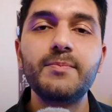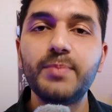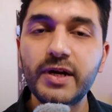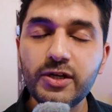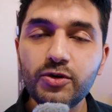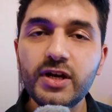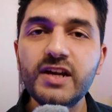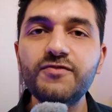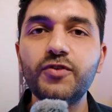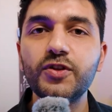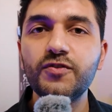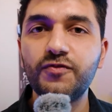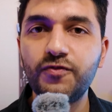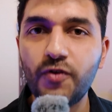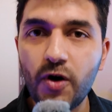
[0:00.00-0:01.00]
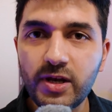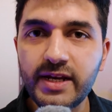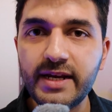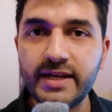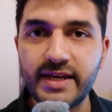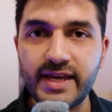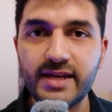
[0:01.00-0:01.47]
And particularly for the fall
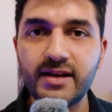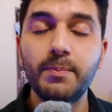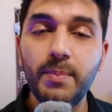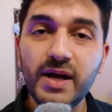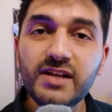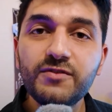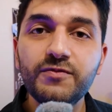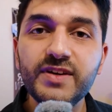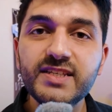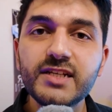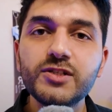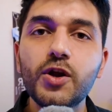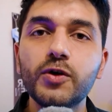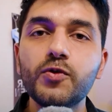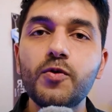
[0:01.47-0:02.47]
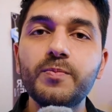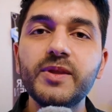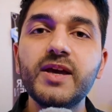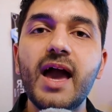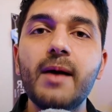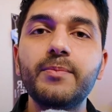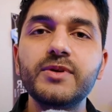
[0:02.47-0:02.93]
intake, the bulk visa slot
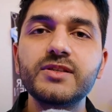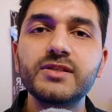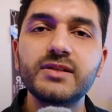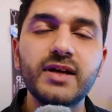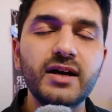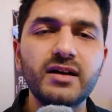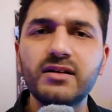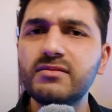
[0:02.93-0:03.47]
opening happens